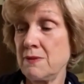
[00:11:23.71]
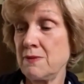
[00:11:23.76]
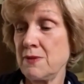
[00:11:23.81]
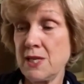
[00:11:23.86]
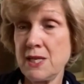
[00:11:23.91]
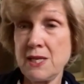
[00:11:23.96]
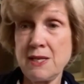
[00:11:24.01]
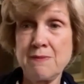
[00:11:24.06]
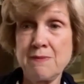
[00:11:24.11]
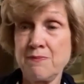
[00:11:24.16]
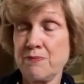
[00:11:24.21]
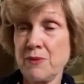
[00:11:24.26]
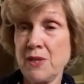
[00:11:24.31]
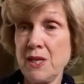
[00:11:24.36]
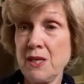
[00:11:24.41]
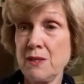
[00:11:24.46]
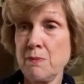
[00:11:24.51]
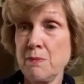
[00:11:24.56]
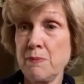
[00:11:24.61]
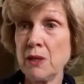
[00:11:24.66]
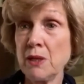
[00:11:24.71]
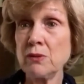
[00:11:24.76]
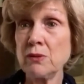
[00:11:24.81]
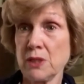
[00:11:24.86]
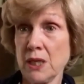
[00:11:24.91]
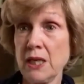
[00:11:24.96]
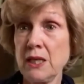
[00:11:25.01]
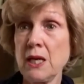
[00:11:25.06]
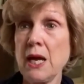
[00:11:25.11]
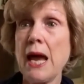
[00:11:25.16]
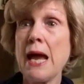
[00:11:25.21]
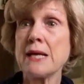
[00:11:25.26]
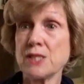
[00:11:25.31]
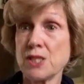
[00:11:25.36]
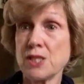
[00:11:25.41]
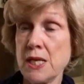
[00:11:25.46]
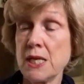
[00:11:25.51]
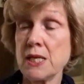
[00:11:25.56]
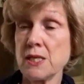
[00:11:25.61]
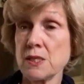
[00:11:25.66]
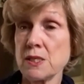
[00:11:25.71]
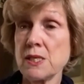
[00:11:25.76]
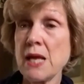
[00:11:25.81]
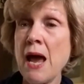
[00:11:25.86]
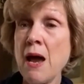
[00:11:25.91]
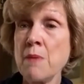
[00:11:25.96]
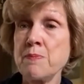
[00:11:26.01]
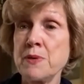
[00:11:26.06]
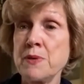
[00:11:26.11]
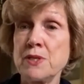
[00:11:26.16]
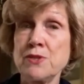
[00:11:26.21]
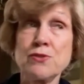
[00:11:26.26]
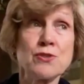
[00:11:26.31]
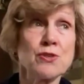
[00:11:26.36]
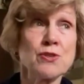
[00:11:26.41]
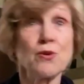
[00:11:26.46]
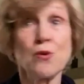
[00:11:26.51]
the building as things happened,